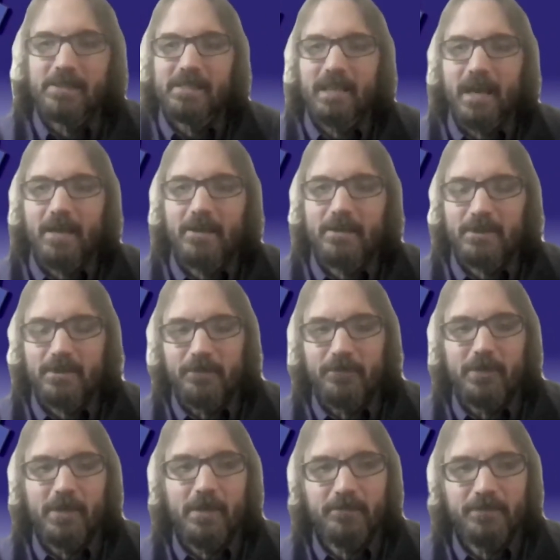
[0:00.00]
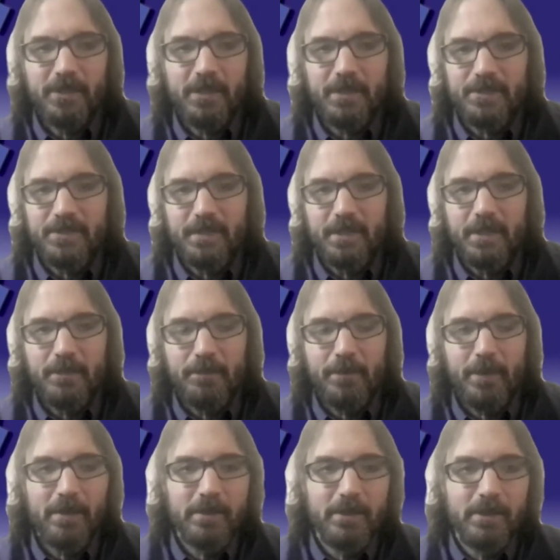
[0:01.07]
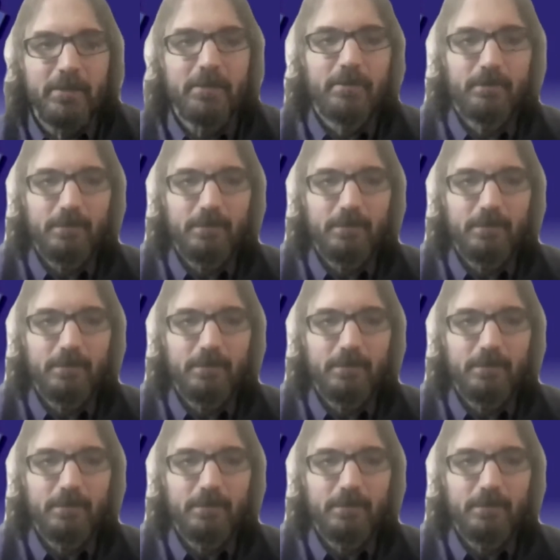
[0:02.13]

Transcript: the idea that the VFD as an independent